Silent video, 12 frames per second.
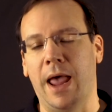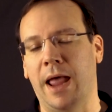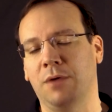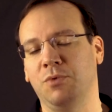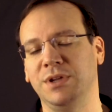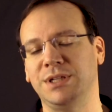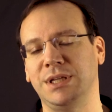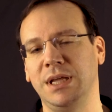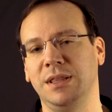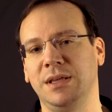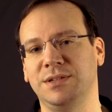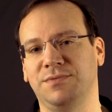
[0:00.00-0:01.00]
And we
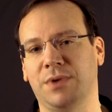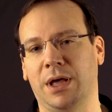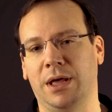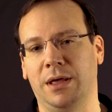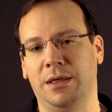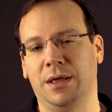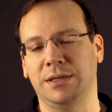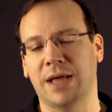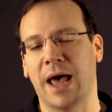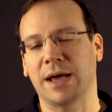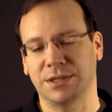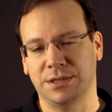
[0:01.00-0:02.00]
see these uh,
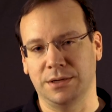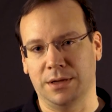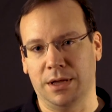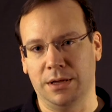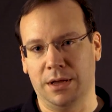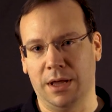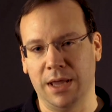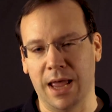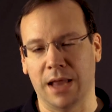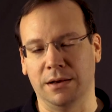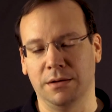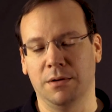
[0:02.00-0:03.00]
attacks, uh,
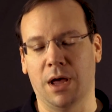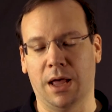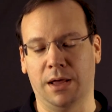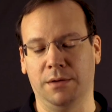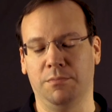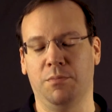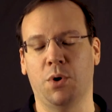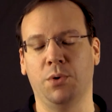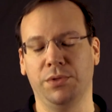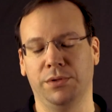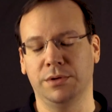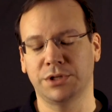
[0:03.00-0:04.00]
again,
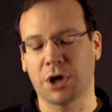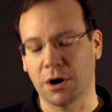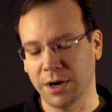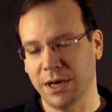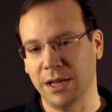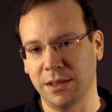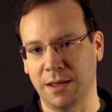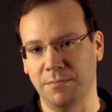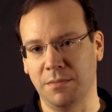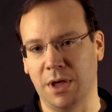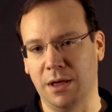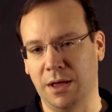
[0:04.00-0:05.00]
both targeting
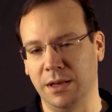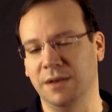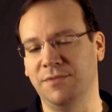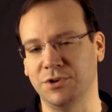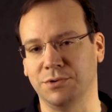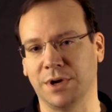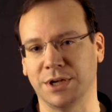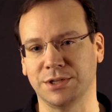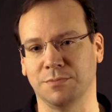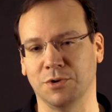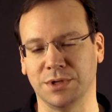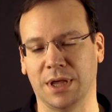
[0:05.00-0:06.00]
them, individual
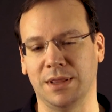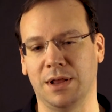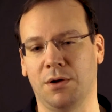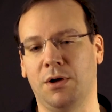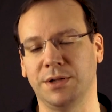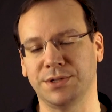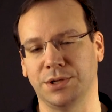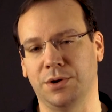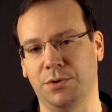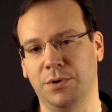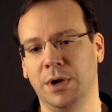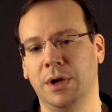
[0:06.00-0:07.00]
customers, and then
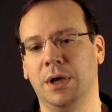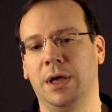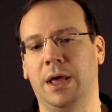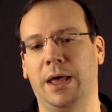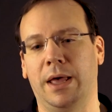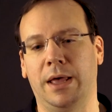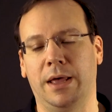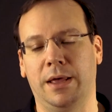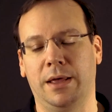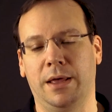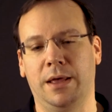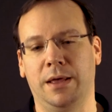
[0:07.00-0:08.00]
also
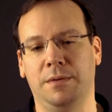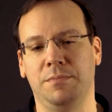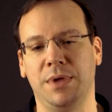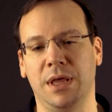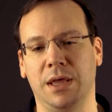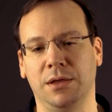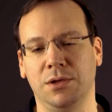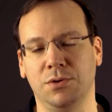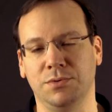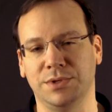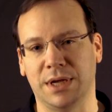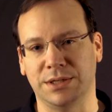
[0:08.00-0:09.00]
being
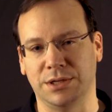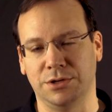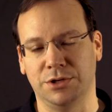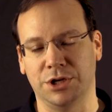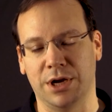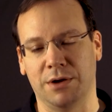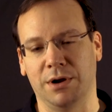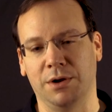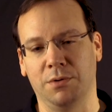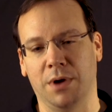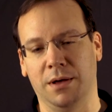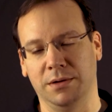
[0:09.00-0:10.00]
used as a
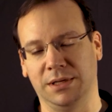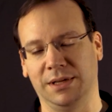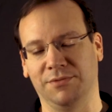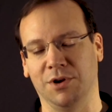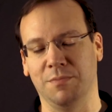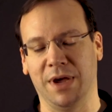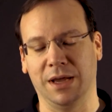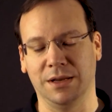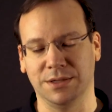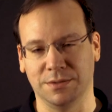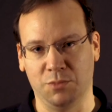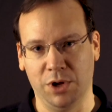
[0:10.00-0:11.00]
generic delivery
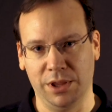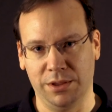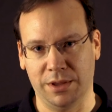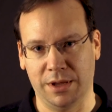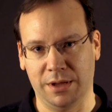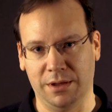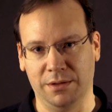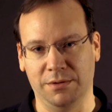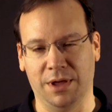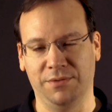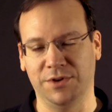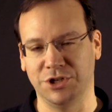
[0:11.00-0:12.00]
mechanism with
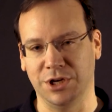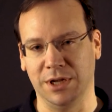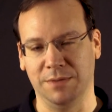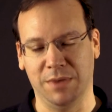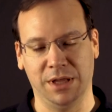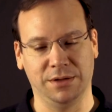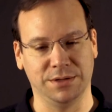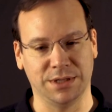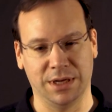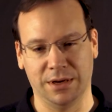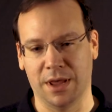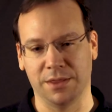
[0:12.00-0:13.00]
phishing emails
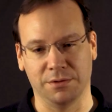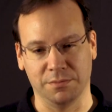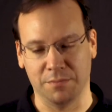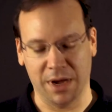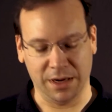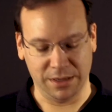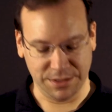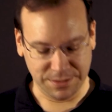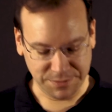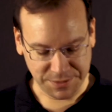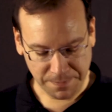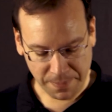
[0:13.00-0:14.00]
and other
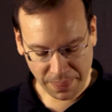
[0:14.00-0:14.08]
mechanisms.